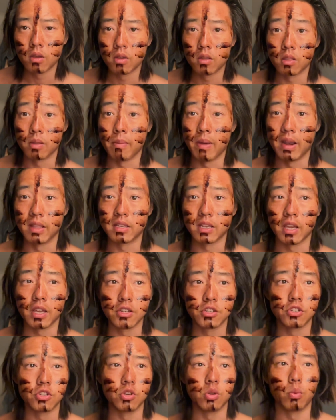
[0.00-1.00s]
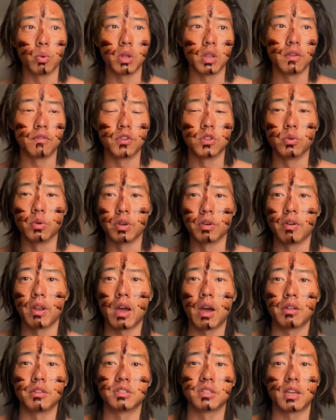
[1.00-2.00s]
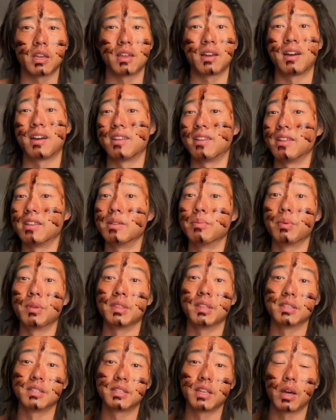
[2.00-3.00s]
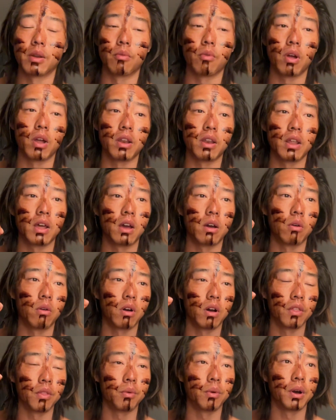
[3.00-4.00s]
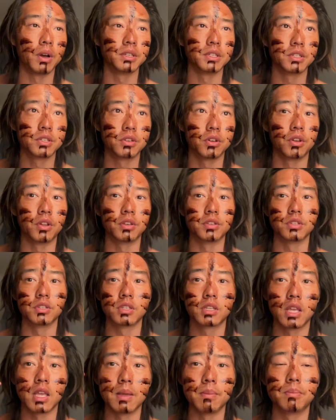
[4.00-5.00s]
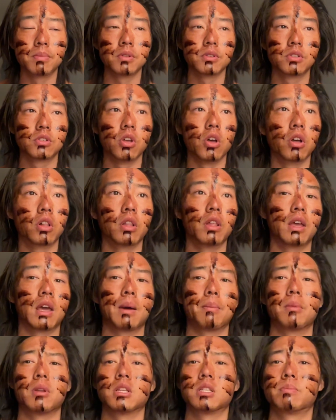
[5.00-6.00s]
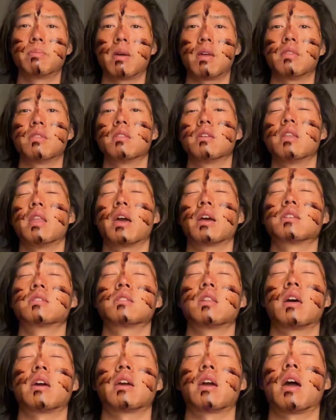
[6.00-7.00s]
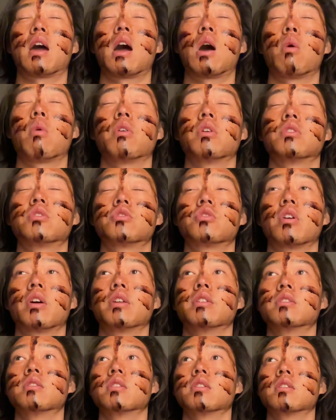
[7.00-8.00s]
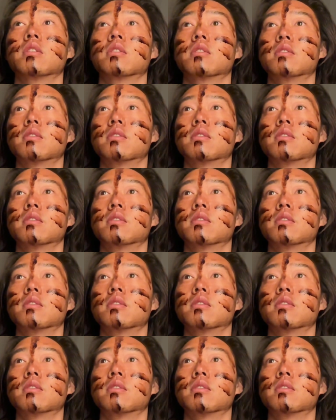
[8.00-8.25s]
the meditation or whatever you're doing now. And it's like, I need to bring this down right now. Otherwise it's going to just keep circling. I'm going to spend the next like hour trying to